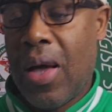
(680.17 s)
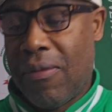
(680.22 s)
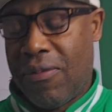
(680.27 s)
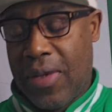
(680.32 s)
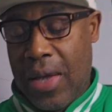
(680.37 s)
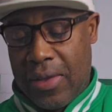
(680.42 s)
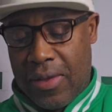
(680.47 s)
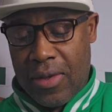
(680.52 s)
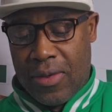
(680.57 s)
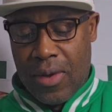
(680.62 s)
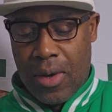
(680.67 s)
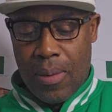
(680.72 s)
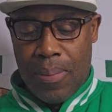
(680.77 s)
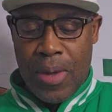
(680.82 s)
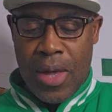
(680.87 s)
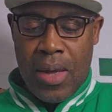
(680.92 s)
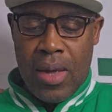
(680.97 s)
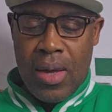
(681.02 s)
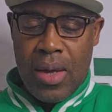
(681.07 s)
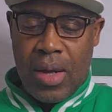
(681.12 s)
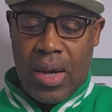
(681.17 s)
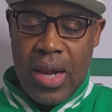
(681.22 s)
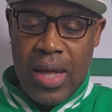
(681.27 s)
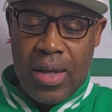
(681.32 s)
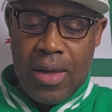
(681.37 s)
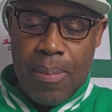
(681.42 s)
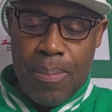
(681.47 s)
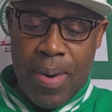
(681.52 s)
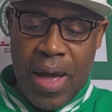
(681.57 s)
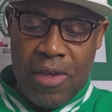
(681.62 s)
you have set it up,
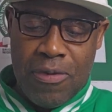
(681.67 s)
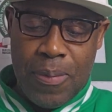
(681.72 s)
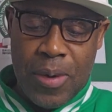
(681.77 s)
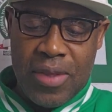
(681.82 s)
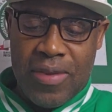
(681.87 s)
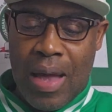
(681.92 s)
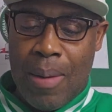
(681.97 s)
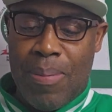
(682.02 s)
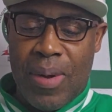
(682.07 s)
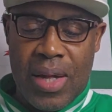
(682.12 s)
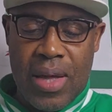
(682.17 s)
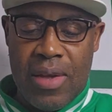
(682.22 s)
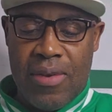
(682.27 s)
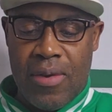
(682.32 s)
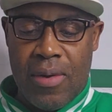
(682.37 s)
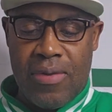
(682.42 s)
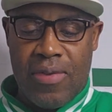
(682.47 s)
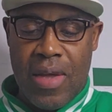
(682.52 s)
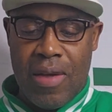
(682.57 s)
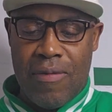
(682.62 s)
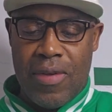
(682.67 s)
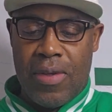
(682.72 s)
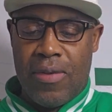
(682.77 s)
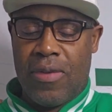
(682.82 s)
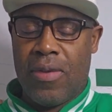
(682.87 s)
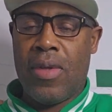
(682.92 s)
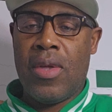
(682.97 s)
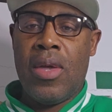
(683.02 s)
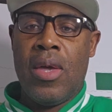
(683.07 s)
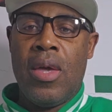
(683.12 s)
click passport application
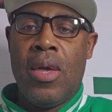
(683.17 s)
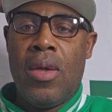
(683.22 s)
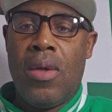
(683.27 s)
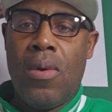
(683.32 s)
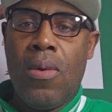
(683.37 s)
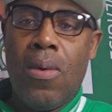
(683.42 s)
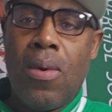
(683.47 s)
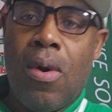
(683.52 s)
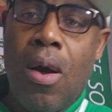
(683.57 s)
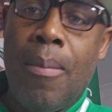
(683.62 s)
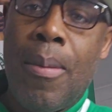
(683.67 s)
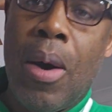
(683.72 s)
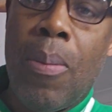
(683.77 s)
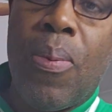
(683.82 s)
service. You will come